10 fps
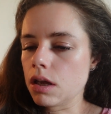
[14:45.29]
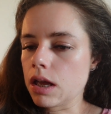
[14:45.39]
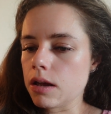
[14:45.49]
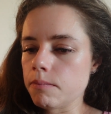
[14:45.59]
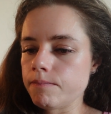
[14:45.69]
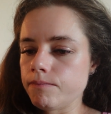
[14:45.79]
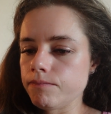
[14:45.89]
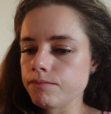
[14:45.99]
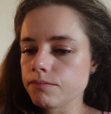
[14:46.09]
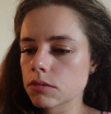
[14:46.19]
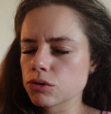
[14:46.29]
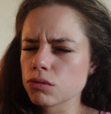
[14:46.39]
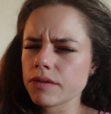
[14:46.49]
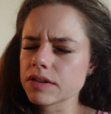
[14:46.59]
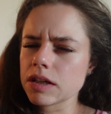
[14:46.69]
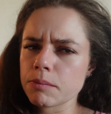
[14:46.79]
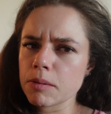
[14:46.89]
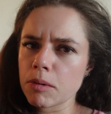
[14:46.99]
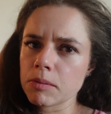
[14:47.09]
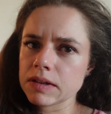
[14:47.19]
I don't know if I said,
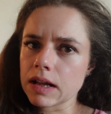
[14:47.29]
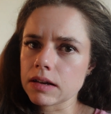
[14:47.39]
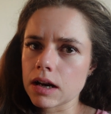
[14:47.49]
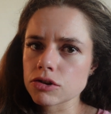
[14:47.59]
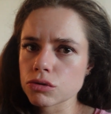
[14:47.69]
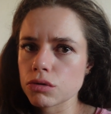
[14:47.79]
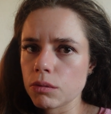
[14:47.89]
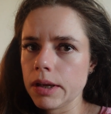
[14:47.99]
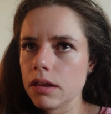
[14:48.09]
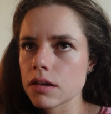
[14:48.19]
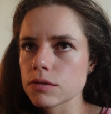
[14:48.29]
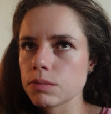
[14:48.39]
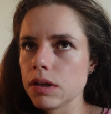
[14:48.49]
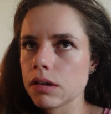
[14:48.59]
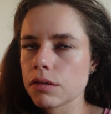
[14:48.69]
but mum and dad are actually going away this week,